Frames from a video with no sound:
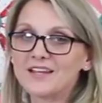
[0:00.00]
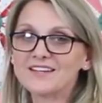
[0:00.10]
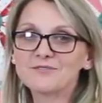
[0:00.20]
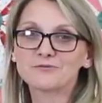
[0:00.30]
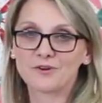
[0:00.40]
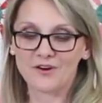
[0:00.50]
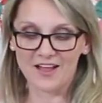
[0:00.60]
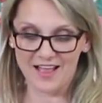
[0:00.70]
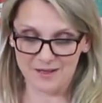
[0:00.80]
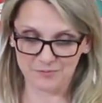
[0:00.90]
ready for
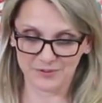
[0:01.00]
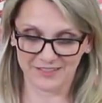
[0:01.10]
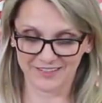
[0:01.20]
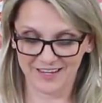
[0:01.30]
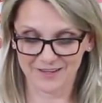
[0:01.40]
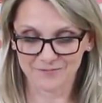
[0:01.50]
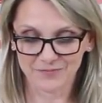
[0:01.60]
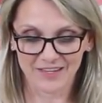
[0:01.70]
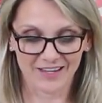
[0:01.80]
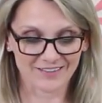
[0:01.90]
applique.
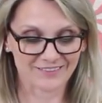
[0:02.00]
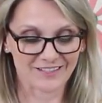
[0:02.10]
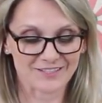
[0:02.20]
And